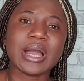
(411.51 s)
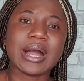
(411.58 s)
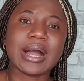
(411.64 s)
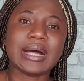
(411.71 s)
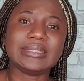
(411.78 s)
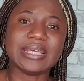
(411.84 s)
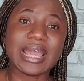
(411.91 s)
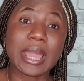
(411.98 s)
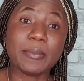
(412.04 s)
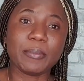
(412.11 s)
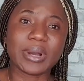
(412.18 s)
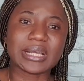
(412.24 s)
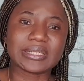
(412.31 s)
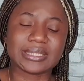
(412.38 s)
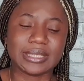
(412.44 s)
the
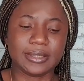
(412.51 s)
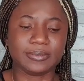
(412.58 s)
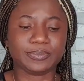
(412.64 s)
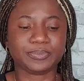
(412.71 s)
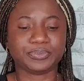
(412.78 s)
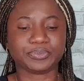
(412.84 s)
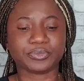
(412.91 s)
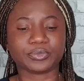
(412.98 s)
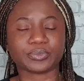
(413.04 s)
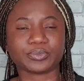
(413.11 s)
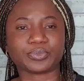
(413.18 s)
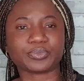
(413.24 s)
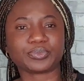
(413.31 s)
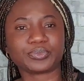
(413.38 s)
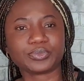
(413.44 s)
embassy
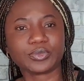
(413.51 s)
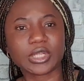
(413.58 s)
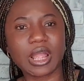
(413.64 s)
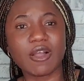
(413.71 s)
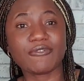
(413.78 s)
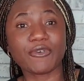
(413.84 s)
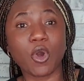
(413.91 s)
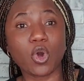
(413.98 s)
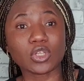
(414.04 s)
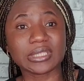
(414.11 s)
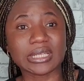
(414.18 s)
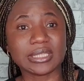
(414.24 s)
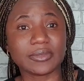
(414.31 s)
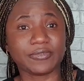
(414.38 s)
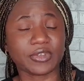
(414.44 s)
for
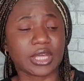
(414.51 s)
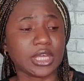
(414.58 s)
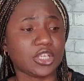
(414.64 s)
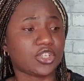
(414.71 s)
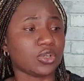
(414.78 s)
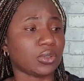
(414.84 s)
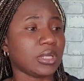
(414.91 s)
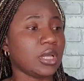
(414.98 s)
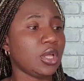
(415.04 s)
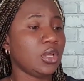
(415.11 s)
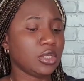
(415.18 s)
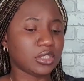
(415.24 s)
authentication.